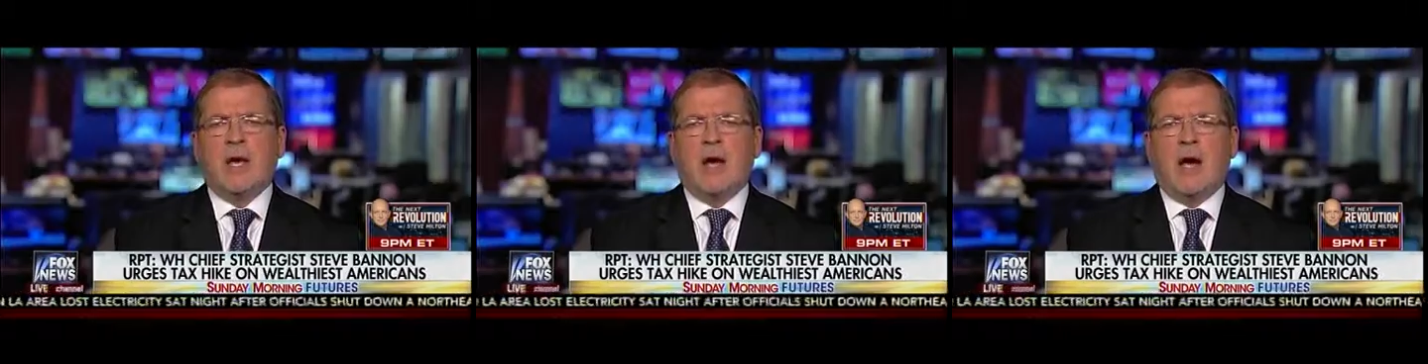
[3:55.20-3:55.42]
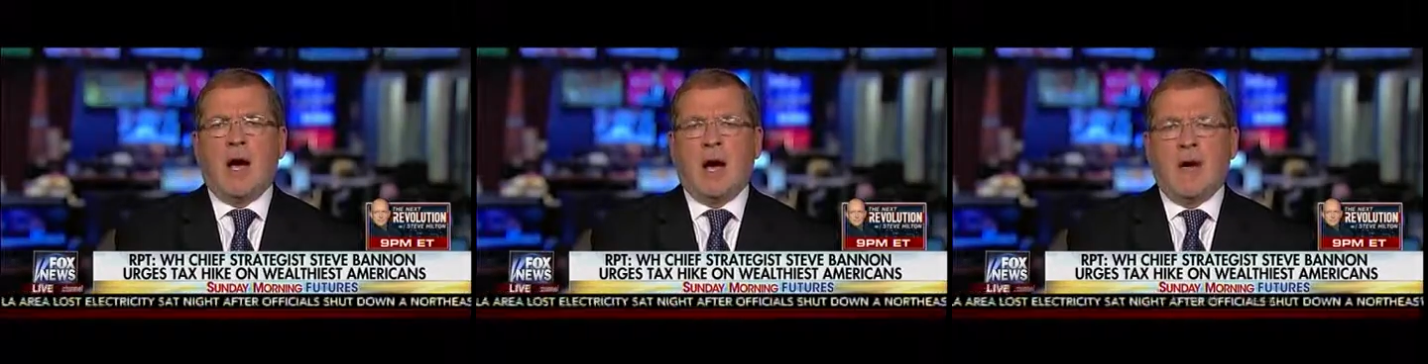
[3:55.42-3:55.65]

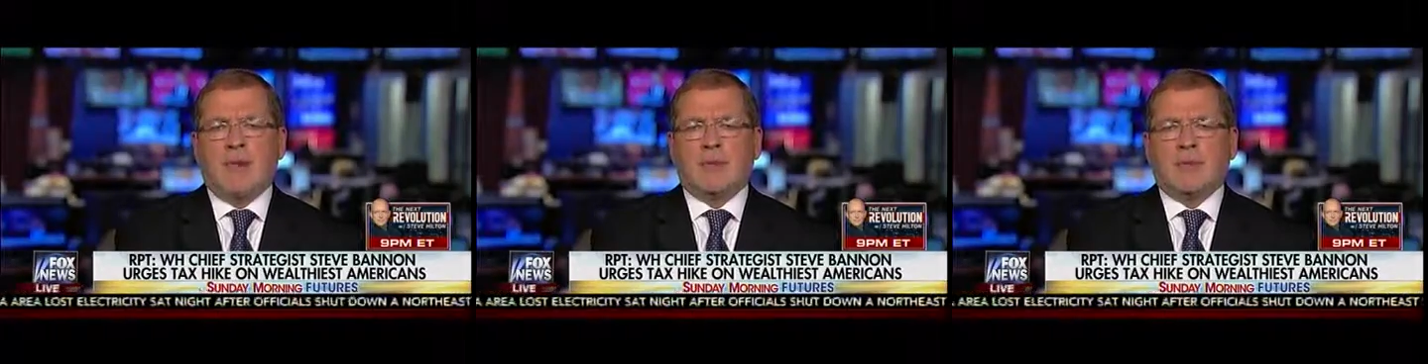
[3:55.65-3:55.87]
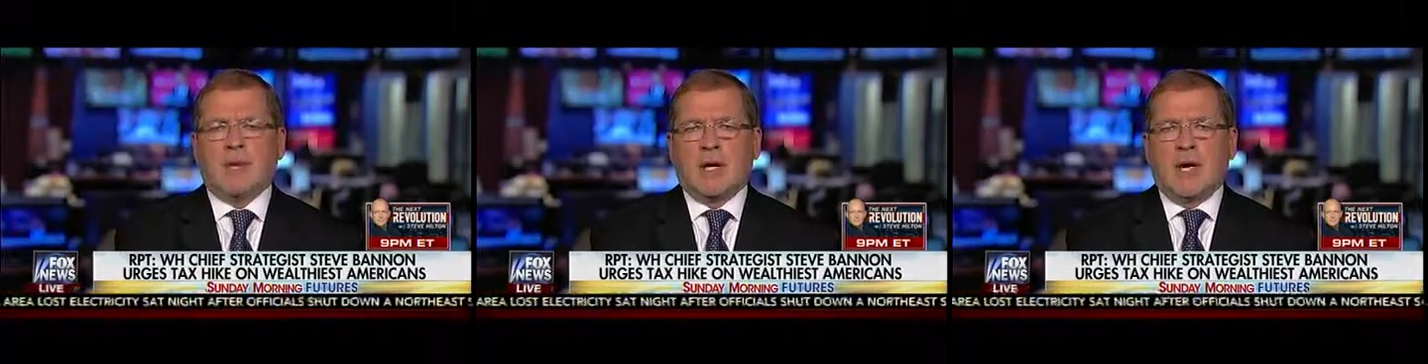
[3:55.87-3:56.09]

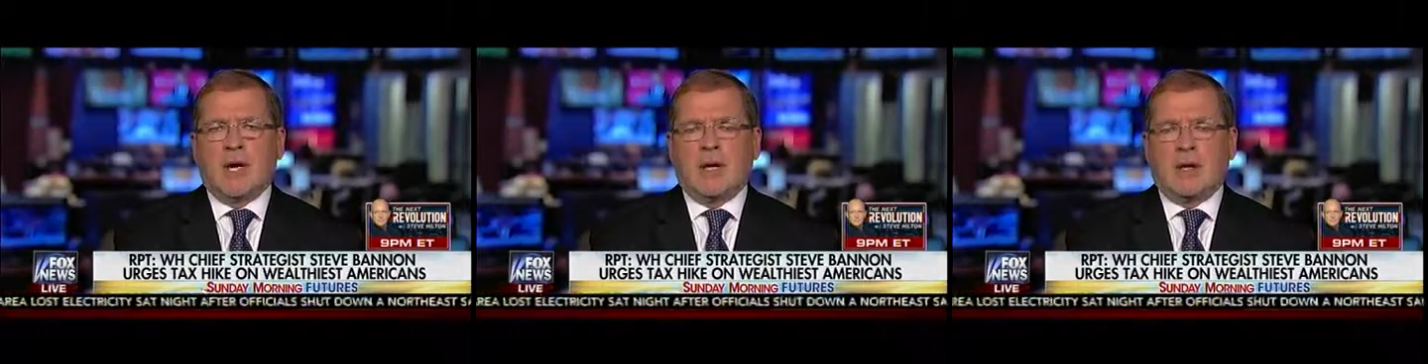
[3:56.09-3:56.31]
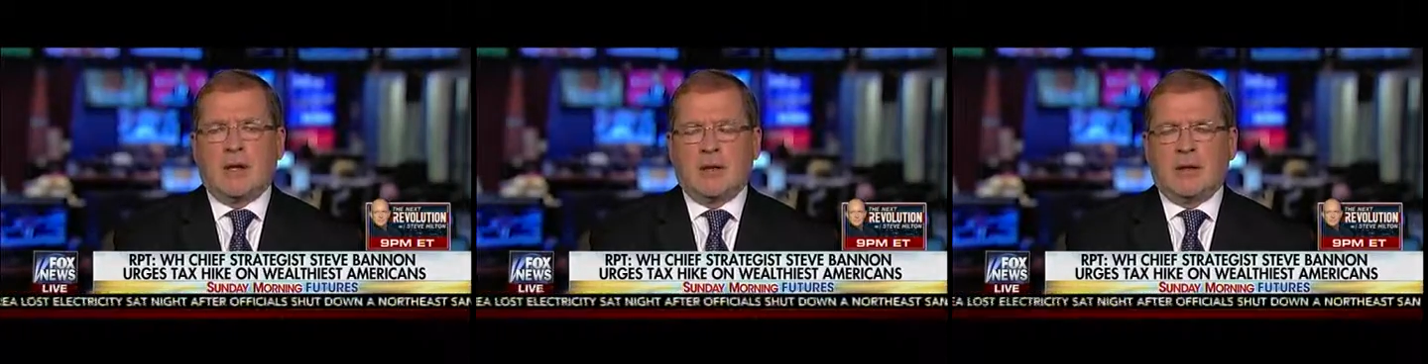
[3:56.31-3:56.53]
That
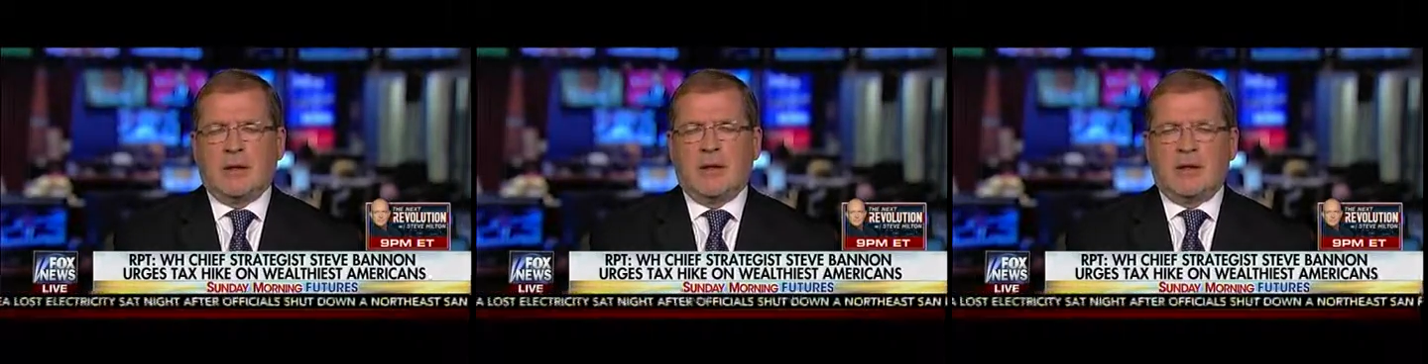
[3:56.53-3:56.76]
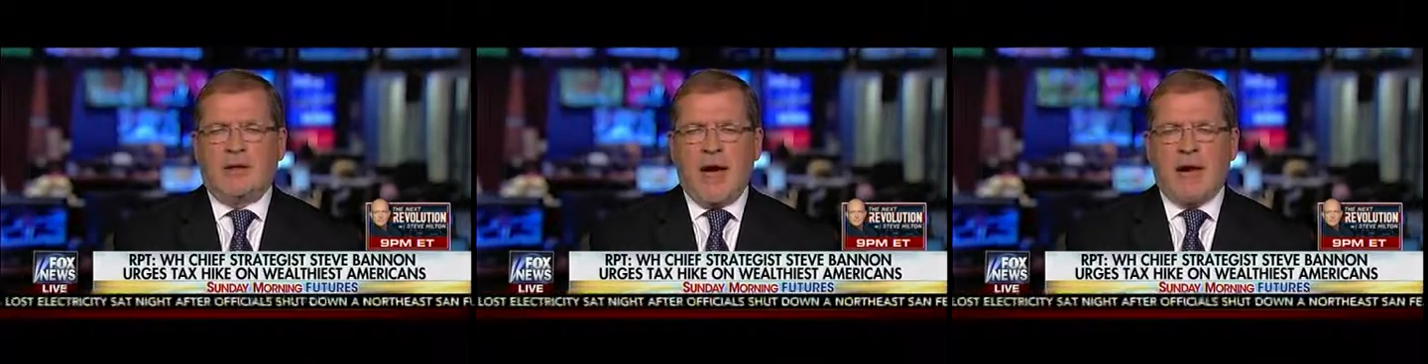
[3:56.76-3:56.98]

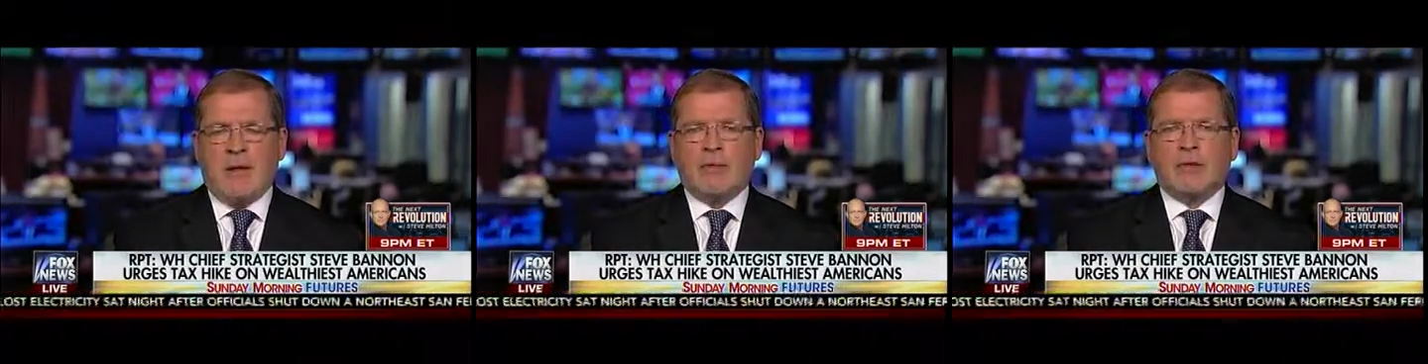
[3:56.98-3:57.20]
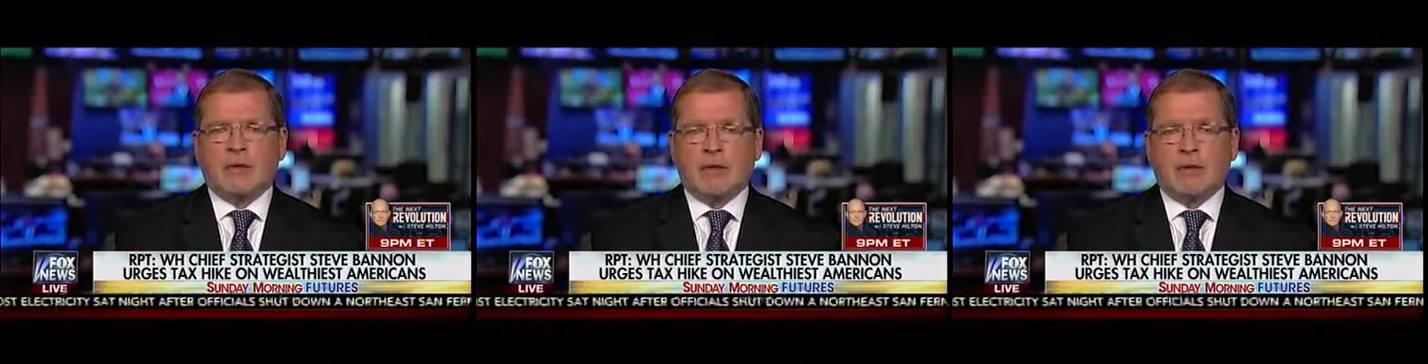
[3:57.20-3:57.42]

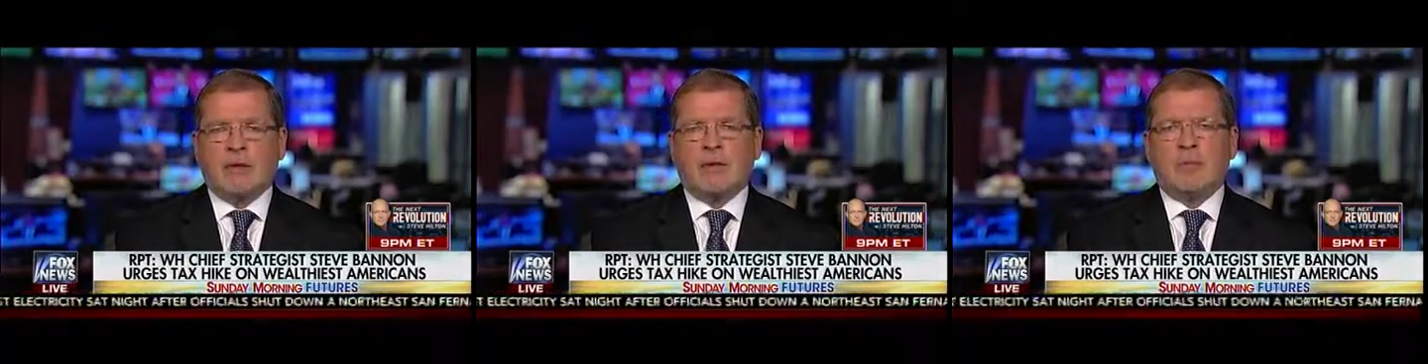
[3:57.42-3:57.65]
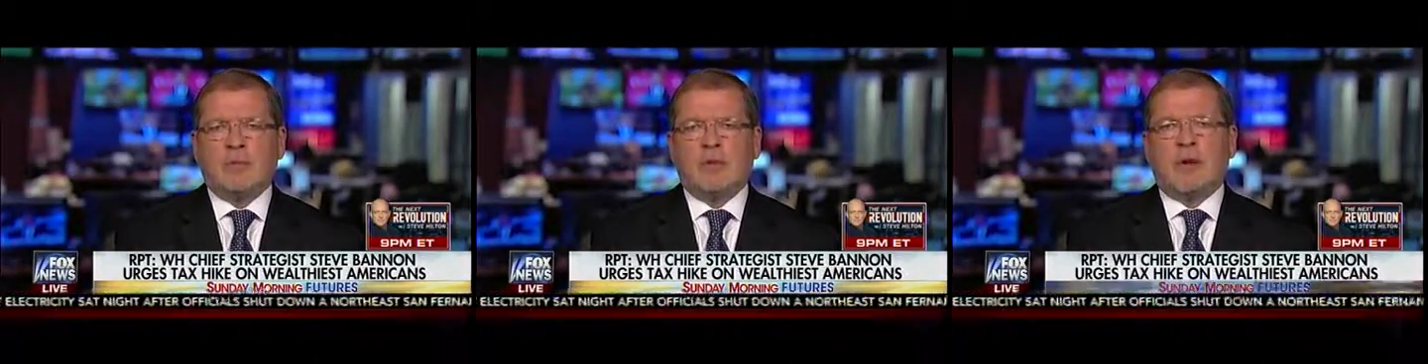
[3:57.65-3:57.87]
would
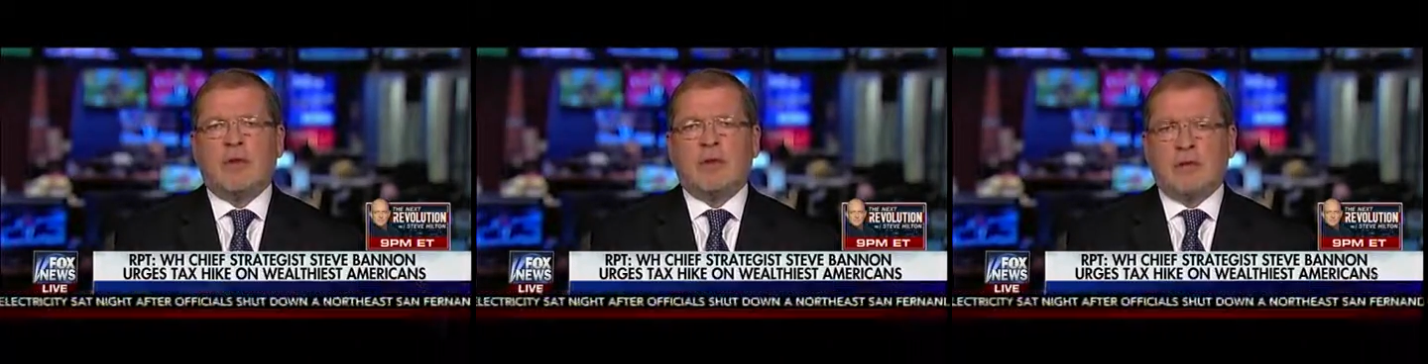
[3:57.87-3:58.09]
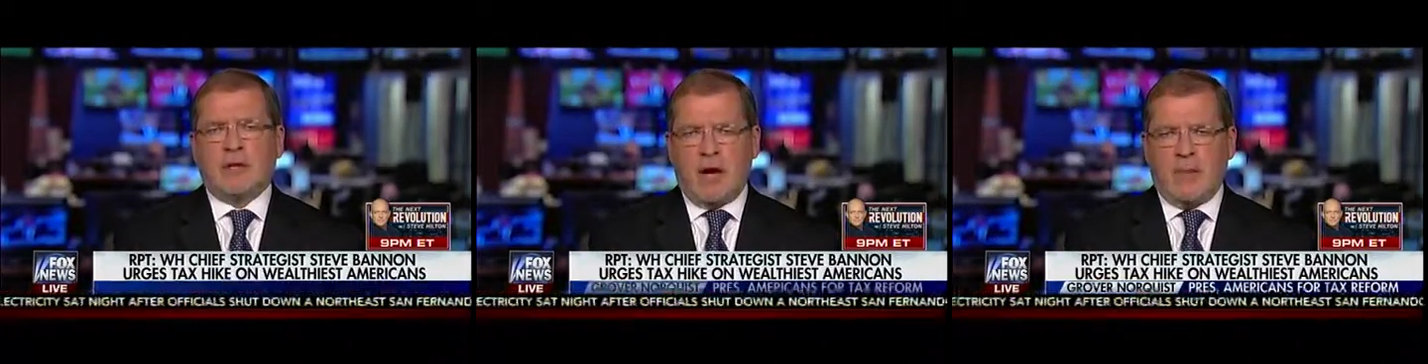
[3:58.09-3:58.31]
certainly be one of
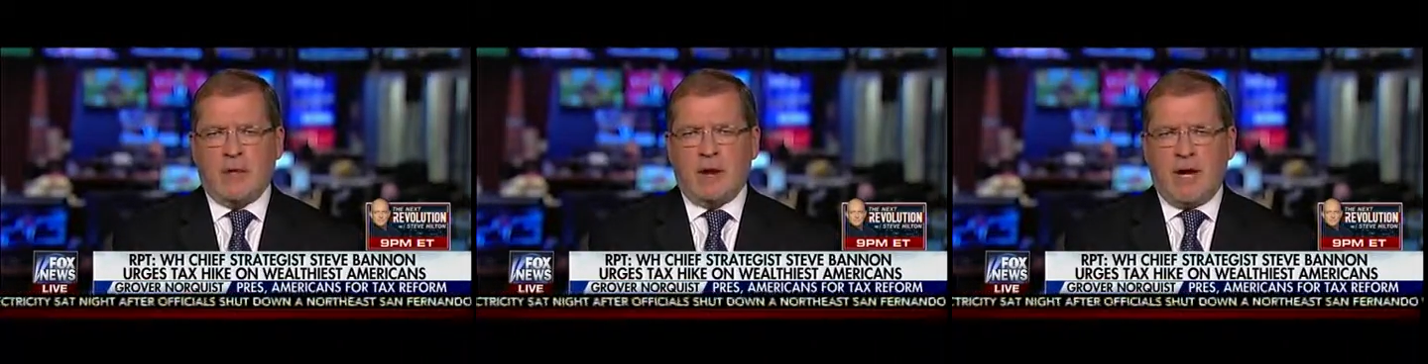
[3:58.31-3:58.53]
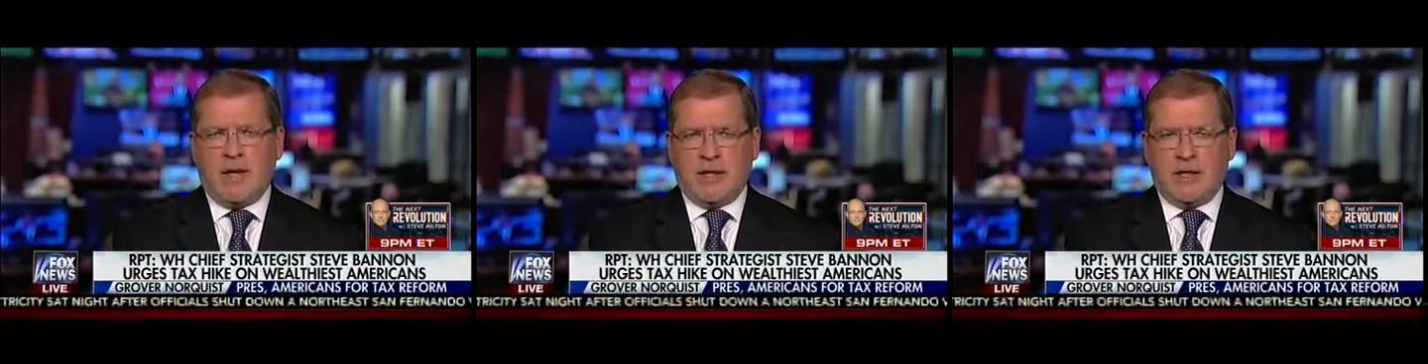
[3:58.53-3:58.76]
the dumber
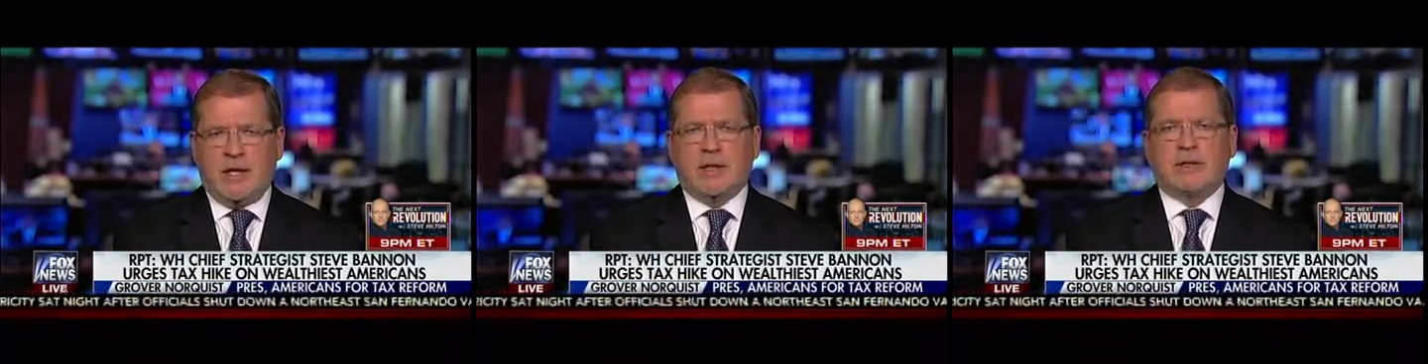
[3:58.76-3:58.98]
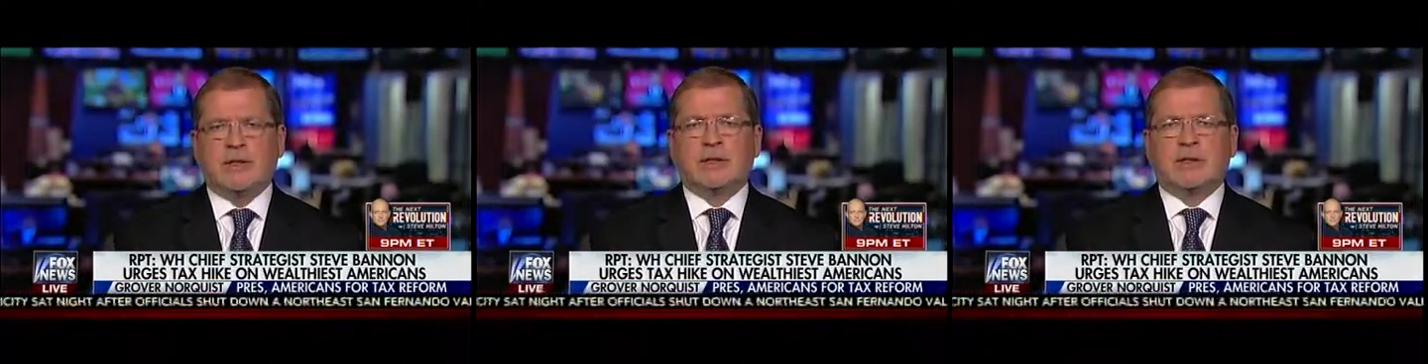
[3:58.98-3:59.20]

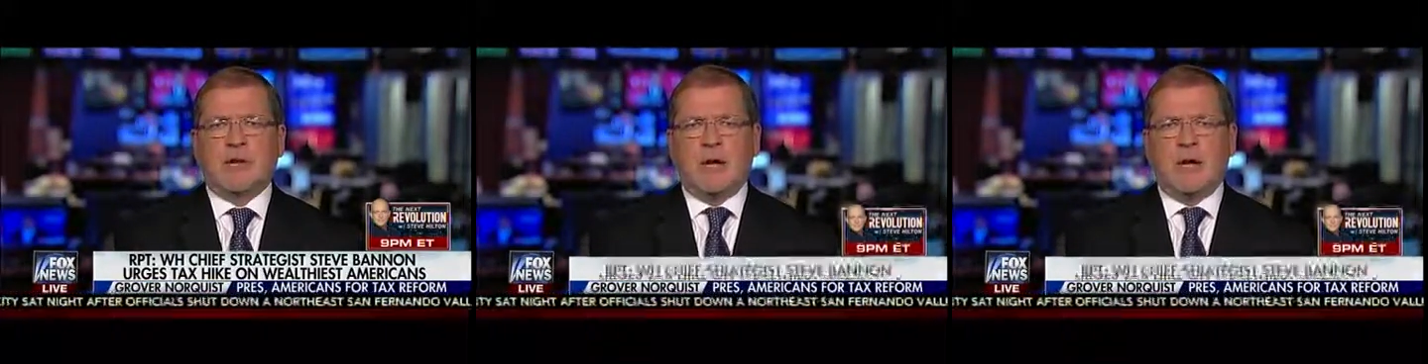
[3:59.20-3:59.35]
ideas